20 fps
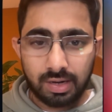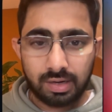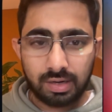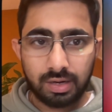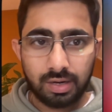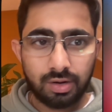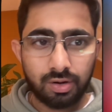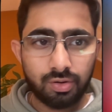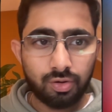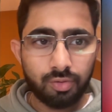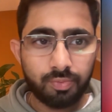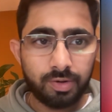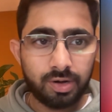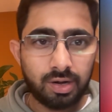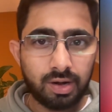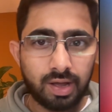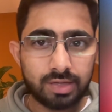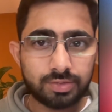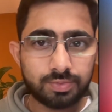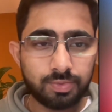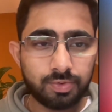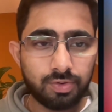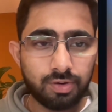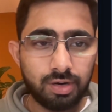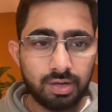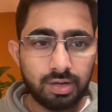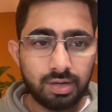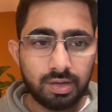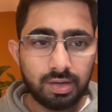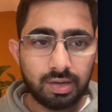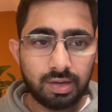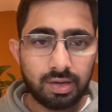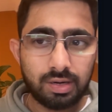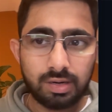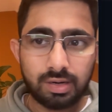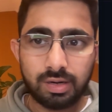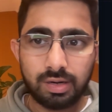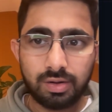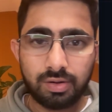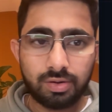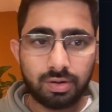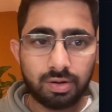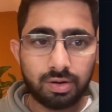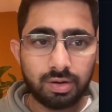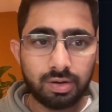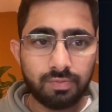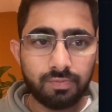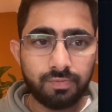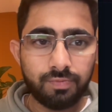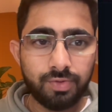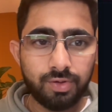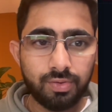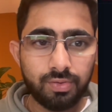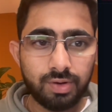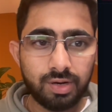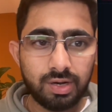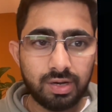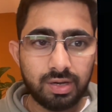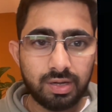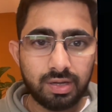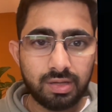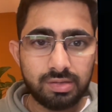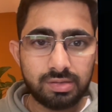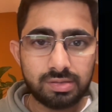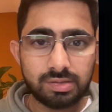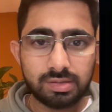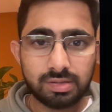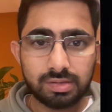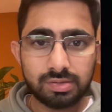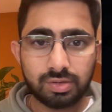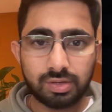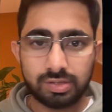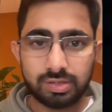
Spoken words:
click on open dashboard and click on view details. So